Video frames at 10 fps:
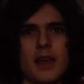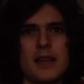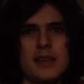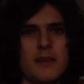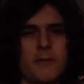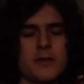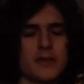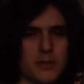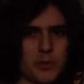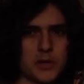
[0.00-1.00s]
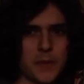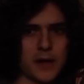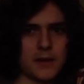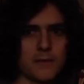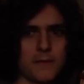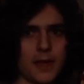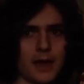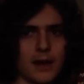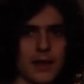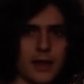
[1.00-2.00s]
difference in perspective
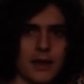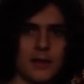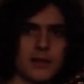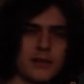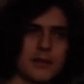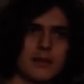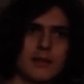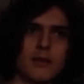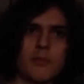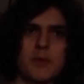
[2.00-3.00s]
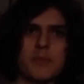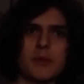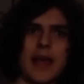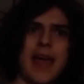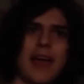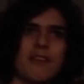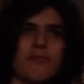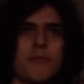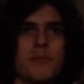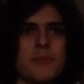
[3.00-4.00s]
that people have,
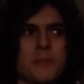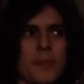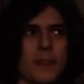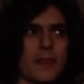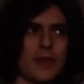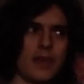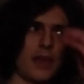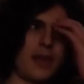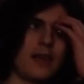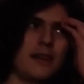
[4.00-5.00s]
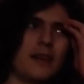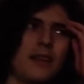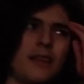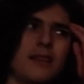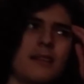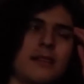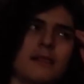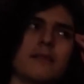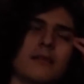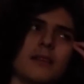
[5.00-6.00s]
and
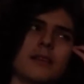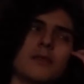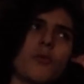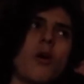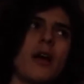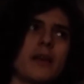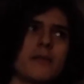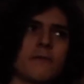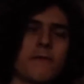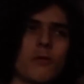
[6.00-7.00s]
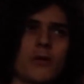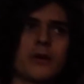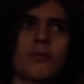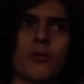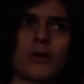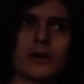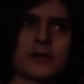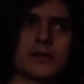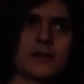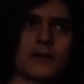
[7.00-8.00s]
it's why foreign
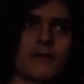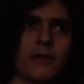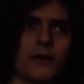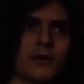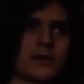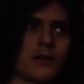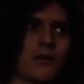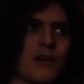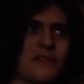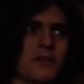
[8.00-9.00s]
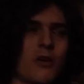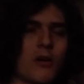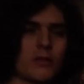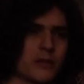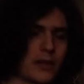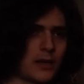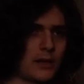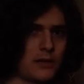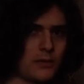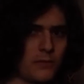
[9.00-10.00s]
works of art are often harder to get
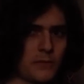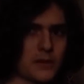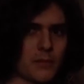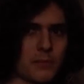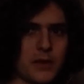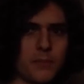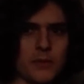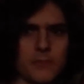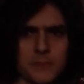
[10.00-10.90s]
into for some people,